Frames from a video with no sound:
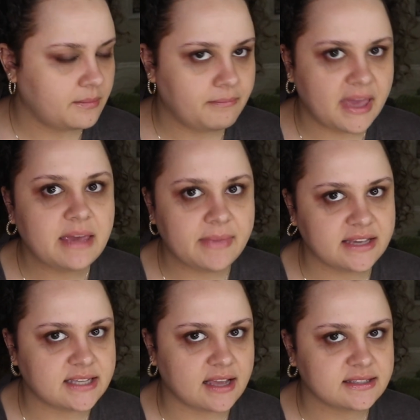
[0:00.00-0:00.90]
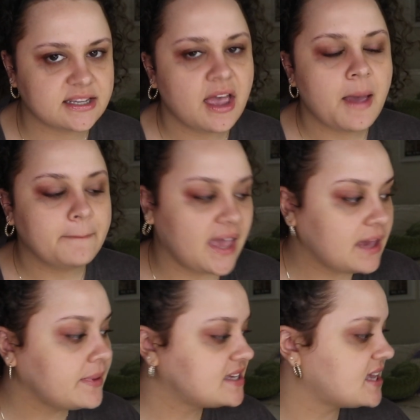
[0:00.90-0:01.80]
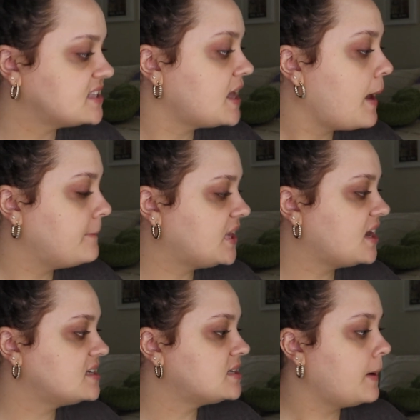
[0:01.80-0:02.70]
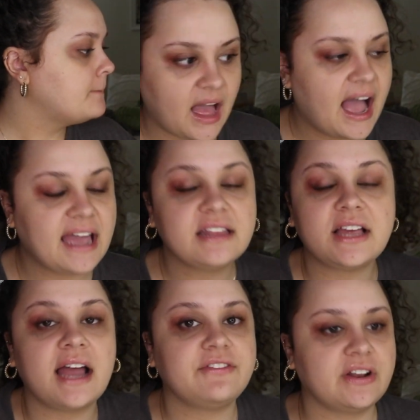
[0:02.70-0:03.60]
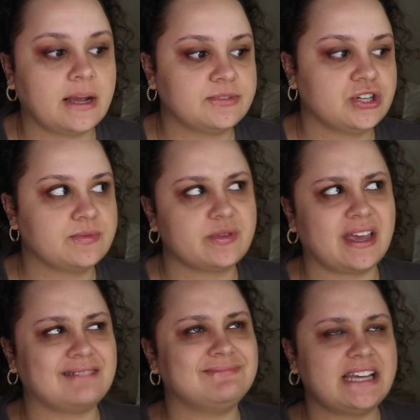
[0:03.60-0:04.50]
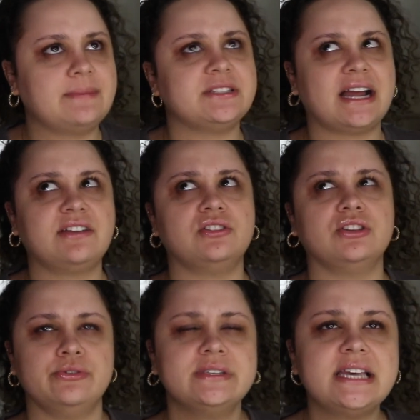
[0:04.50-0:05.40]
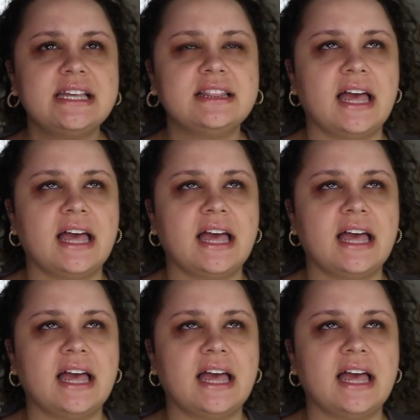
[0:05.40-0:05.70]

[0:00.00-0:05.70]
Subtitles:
Make it make sense. Make it make sense, because I kind of had come to terms with like, damn, did I lose it?